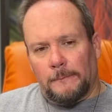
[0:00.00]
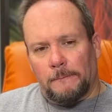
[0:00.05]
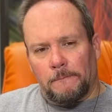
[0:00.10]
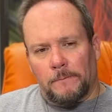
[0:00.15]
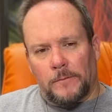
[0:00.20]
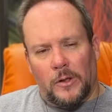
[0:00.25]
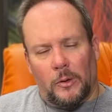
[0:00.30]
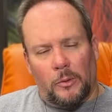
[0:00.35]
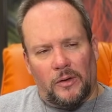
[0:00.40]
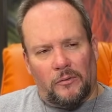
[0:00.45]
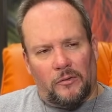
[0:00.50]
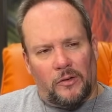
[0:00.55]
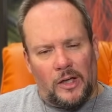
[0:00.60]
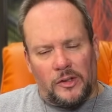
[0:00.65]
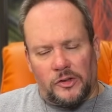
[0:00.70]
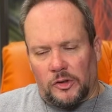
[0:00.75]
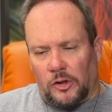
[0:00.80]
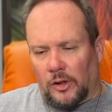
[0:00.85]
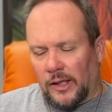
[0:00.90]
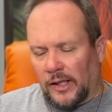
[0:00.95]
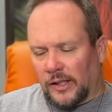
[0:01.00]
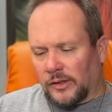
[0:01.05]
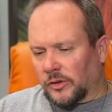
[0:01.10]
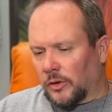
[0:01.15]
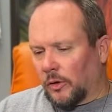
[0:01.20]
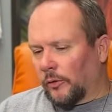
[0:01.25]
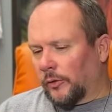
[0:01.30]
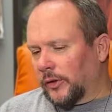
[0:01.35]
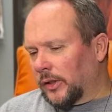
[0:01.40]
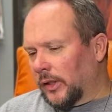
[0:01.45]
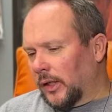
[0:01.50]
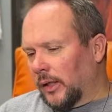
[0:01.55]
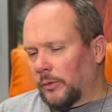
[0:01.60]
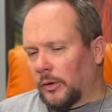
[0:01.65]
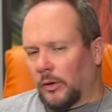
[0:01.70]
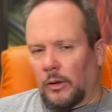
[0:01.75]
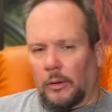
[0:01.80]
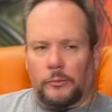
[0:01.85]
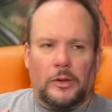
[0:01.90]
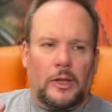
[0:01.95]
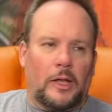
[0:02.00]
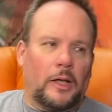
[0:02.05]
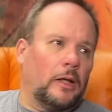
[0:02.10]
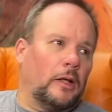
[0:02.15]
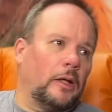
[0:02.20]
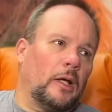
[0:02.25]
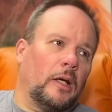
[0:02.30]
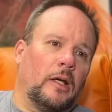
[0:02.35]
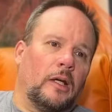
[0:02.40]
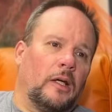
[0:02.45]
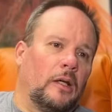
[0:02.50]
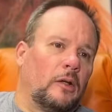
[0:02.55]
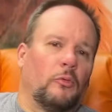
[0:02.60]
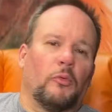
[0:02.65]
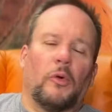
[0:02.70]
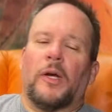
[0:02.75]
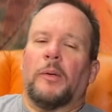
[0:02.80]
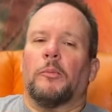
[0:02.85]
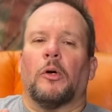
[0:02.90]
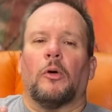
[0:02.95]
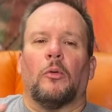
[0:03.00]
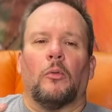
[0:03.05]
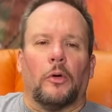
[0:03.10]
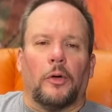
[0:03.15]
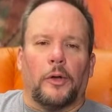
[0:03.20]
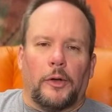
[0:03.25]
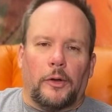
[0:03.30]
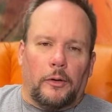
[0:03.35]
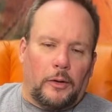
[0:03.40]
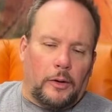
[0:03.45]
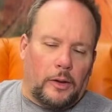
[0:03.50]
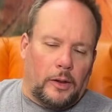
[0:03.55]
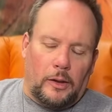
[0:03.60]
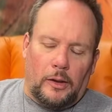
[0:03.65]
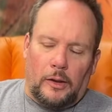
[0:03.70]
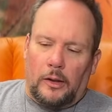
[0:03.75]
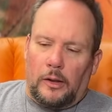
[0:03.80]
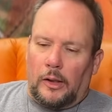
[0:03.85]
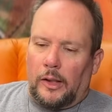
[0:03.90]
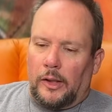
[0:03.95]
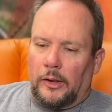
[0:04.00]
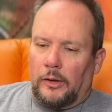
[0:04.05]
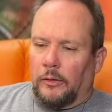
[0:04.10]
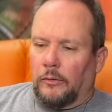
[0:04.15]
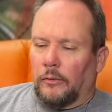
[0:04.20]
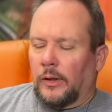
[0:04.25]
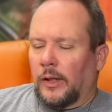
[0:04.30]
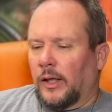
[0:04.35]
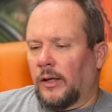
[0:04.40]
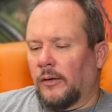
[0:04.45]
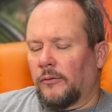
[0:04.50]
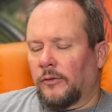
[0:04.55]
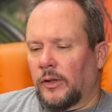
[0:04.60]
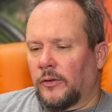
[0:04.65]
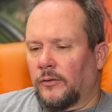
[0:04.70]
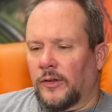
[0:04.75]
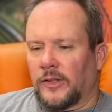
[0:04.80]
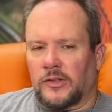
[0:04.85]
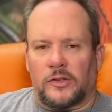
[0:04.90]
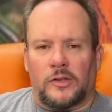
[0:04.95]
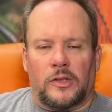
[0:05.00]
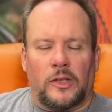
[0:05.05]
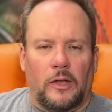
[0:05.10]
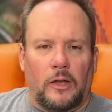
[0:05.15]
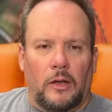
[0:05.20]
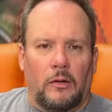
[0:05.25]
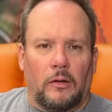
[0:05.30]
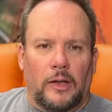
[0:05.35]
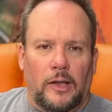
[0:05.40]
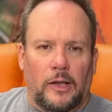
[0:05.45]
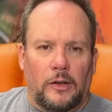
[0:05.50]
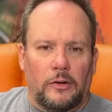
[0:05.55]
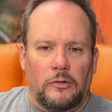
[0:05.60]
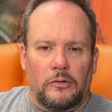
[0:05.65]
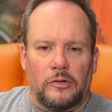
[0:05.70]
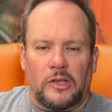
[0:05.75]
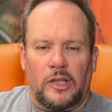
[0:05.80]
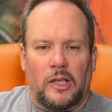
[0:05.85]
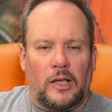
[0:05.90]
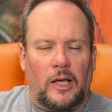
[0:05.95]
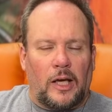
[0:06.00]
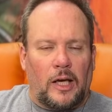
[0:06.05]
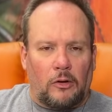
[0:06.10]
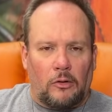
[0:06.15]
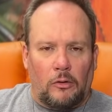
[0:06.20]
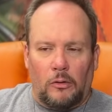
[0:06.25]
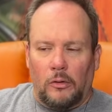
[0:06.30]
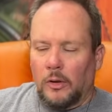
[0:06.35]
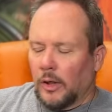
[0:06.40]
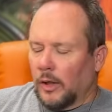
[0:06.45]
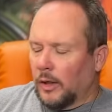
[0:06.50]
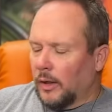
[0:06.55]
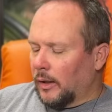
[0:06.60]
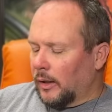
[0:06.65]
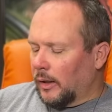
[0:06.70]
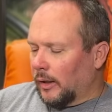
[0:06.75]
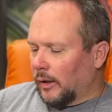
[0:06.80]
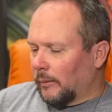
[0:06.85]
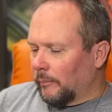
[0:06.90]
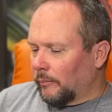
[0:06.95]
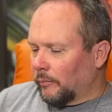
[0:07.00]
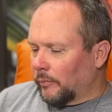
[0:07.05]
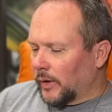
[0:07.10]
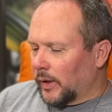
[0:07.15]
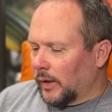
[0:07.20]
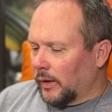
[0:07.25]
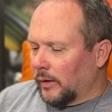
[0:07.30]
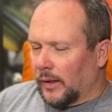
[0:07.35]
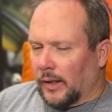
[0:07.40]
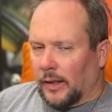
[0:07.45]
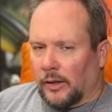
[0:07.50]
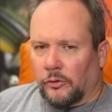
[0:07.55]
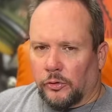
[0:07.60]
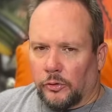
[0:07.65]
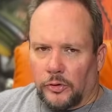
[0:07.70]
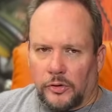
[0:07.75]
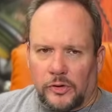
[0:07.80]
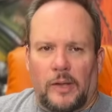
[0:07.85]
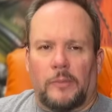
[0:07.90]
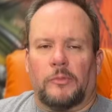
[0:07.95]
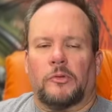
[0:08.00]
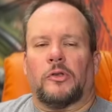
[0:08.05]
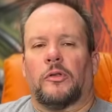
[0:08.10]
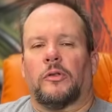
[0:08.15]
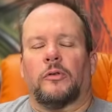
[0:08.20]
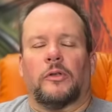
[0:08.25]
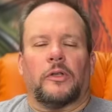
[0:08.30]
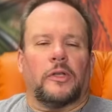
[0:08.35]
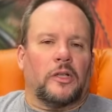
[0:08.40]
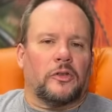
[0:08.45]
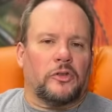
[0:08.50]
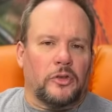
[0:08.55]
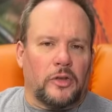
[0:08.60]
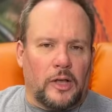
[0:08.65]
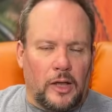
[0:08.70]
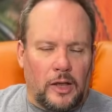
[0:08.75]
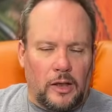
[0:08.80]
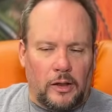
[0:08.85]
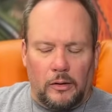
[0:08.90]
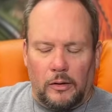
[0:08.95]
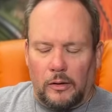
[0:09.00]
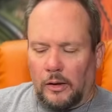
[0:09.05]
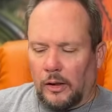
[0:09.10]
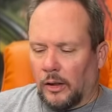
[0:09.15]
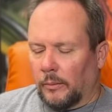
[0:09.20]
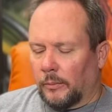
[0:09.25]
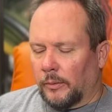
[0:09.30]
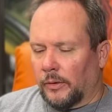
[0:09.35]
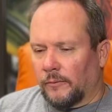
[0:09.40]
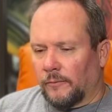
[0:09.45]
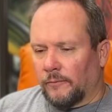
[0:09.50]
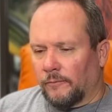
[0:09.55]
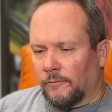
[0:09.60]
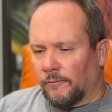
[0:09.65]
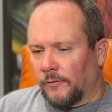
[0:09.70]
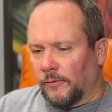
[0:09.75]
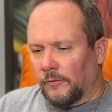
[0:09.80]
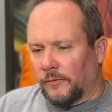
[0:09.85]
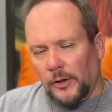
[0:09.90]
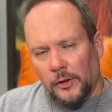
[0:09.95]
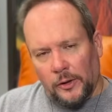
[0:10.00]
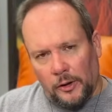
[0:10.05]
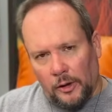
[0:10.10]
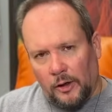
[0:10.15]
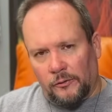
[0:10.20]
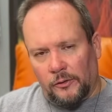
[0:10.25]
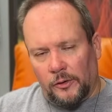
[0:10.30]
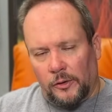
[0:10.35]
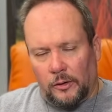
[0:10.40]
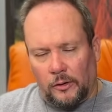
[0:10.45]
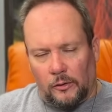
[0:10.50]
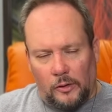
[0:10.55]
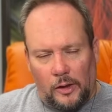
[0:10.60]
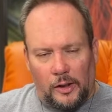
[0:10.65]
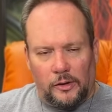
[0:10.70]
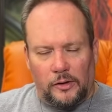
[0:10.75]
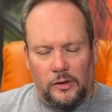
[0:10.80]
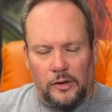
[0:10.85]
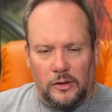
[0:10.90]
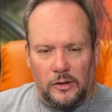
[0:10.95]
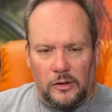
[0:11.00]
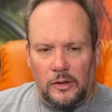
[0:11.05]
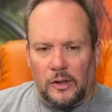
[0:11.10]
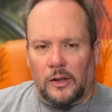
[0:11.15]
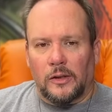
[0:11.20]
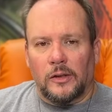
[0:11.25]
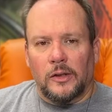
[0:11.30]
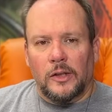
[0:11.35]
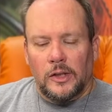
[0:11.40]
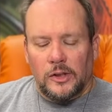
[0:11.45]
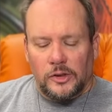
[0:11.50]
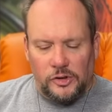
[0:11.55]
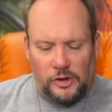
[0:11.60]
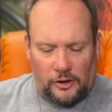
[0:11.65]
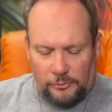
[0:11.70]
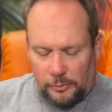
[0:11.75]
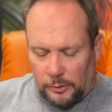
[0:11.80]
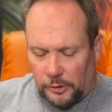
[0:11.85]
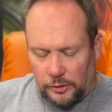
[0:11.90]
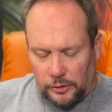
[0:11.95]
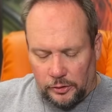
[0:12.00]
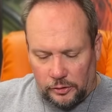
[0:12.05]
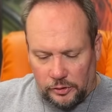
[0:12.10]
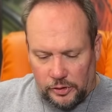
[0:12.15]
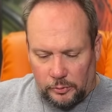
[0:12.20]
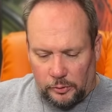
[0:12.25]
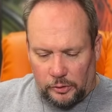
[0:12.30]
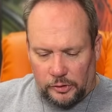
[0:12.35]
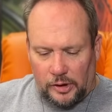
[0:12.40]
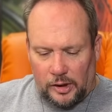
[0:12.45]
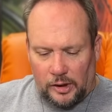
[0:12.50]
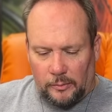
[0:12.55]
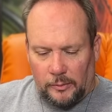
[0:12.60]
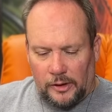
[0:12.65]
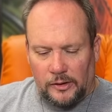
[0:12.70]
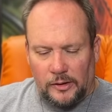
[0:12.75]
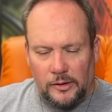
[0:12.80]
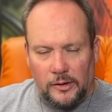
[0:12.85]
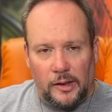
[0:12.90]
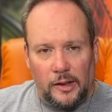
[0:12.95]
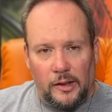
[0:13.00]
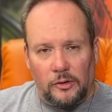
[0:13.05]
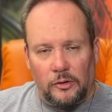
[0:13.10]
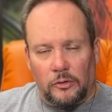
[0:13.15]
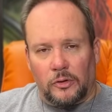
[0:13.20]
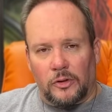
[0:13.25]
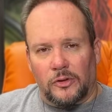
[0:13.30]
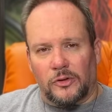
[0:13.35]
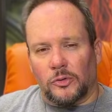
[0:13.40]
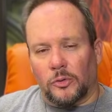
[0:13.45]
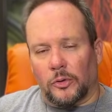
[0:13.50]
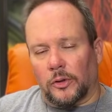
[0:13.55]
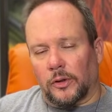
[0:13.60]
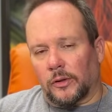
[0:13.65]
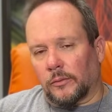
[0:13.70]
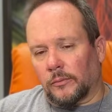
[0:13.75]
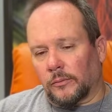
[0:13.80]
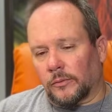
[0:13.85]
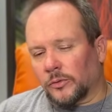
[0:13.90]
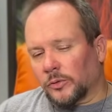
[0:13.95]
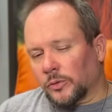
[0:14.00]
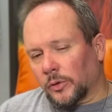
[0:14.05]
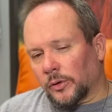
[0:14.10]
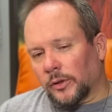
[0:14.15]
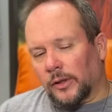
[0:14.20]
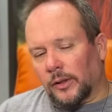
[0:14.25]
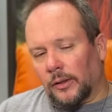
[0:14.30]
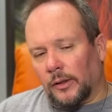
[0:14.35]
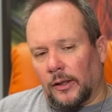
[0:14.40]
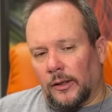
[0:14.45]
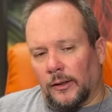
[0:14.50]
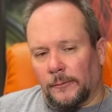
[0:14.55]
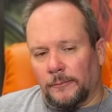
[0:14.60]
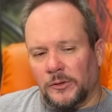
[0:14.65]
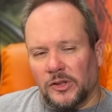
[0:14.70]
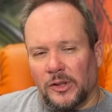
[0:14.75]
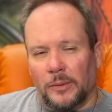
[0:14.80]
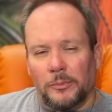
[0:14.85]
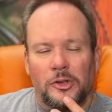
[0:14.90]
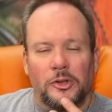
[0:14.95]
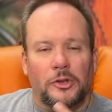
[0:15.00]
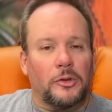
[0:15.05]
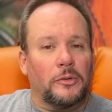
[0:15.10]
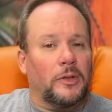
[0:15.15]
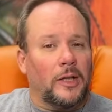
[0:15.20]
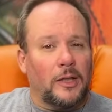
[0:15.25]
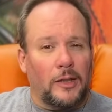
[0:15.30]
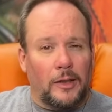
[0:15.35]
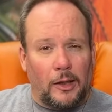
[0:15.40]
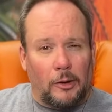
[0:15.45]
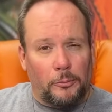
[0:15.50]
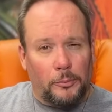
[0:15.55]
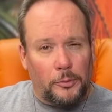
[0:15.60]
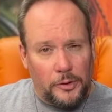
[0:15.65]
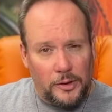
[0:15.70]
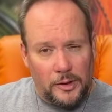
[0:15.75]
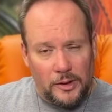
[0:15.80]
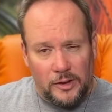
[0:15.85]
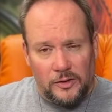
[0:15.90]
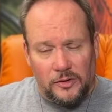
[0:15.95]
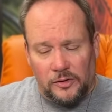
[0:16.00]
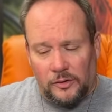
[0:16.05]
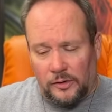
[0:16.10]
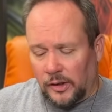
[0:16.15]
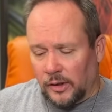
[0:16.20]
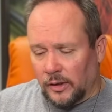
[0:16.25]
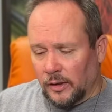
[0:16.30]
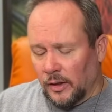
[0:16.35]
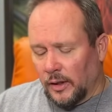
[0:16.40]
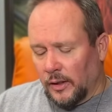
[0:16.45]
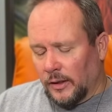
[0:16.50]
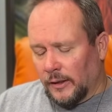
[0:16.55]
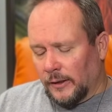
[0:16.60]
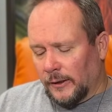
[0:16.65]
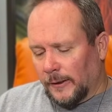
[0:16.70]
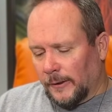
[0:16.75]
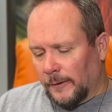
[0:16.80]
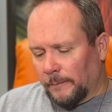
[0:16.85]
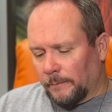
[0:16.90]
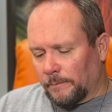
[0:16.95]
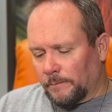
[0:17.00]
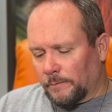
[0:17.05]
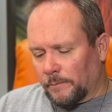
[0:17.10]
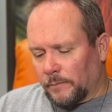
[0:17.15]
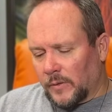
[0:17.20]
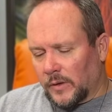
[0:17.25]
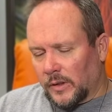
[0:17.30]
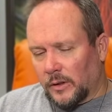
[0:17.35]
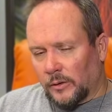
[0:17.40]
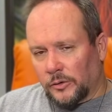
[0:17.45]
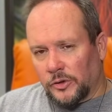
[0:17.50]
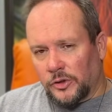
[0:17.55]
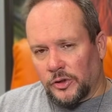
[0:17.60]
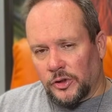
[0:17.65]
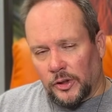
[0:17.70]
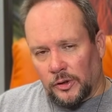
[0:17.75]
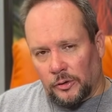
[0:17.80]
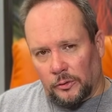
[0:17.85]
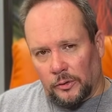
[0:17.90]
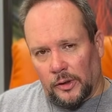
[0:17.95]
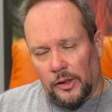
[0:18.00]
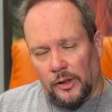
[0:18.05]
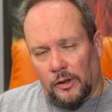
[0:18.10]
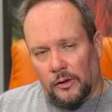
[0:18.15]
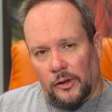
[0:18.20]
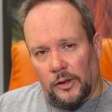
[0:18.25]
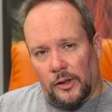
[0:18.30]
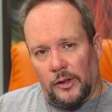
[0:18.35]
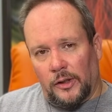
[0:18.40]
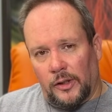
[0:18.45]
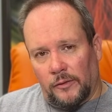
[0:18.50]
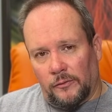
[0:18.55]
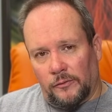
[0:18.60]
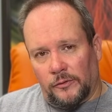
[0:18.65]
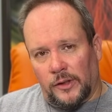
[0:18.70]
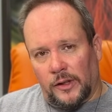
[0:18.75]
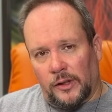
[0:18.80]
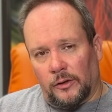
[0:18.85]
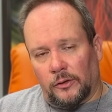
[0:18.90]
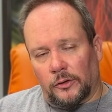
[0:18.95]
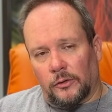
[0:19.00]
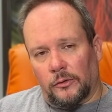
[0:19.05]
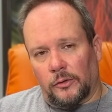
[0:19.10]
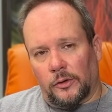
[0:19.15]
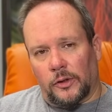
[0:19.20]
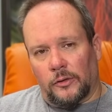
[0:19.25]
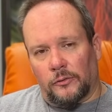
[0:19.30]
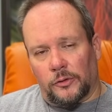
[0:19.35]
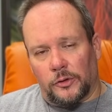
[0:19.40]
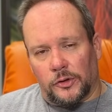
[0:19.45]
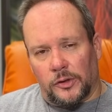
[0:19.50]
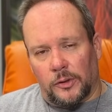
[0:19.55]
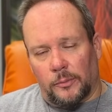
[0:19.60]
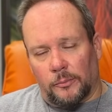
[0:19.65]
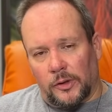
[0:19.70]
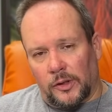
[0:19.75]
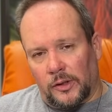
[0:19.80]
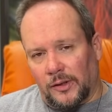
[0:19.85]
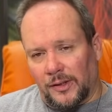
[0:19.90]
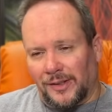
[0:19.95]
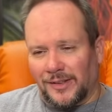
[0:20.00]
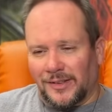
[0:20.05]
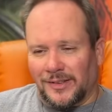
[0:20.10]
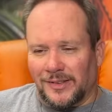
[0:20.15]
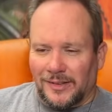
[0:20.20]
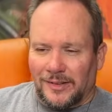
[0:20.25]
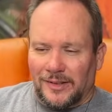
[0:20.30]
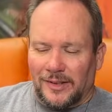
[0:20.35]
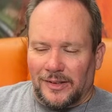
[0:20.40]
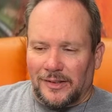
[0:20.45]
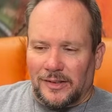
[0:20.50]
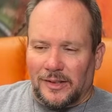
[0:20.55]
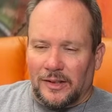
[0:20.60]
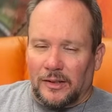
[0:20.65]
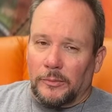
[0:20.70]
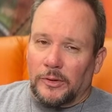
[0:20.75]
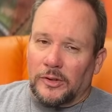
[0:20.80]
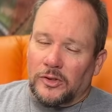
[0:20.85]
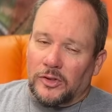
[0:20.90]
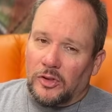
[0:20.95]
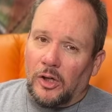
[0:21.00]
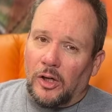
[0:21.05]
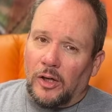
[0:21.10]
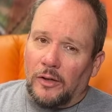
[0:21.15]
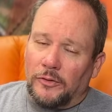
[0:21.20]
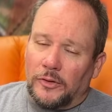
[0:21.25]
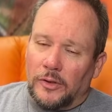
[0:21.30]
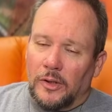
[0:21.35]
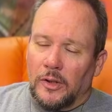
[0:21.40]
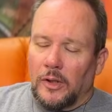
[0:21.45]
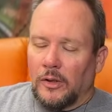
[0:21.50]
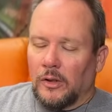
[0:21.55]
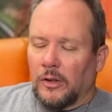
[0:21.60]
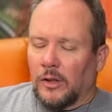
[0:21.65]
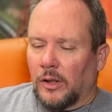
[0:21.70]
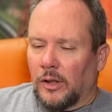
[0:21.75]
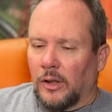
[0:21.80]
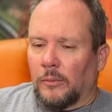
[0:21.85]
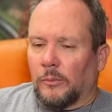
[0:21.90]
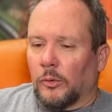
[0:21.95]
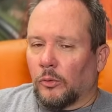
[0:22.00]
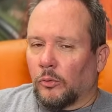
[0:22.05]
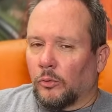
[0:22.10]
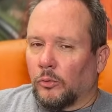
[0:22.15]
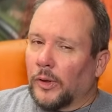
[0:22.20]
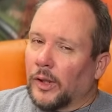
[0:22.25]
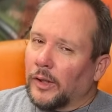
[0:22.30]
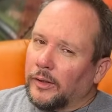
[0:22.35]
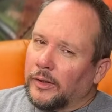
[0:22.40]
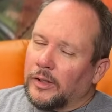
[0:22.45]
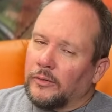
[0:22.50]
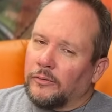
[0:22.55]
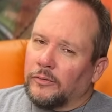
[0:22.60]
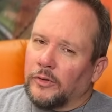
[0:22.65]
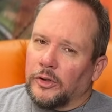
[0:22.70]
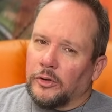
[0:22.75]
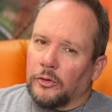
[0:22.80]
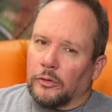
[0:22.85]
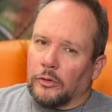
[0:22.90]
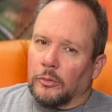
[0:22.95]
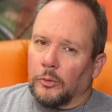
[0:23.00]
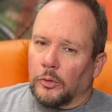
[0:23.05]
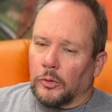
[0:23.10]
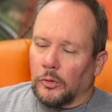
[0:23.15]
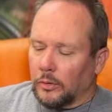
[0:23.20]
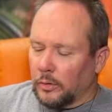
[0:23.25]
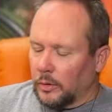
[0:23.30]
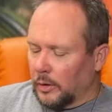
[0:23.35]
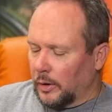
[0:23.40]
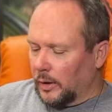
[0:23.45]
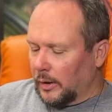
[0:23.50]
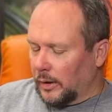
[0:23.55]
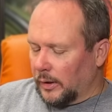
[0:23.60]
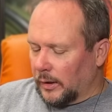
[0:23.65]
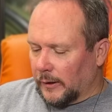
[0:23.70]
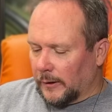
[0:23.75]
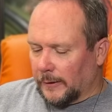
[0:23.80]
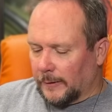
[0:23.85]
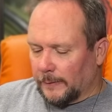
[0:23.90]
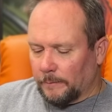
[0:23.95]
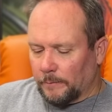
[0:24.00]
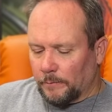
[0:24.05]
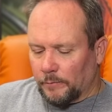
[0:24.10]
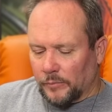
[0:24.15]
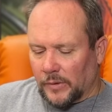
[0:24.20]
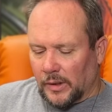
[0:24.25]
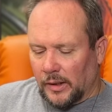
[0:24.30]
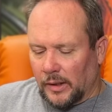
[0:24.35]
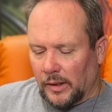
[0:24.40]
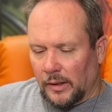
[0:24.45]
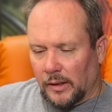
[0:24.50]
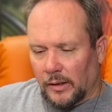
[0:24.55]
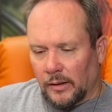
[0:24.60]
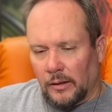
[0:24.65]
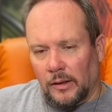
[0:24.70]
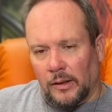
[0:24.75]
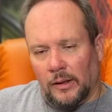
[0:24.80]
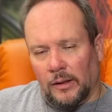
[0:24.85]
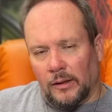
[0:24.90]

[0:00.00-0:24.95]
yeah, we have guys ask all the time, I'm tying a rainbow warrior and I don't have any pheasant tail. Can I use hen hackle? And the answer is absolutely yes, you can. And very often, a lot of the soft materials that we'll talk about today, you can sort of substitute in and out pretty easily. Generally on a nymph tail, you're looking for something that is going to be soft, relatively durable. And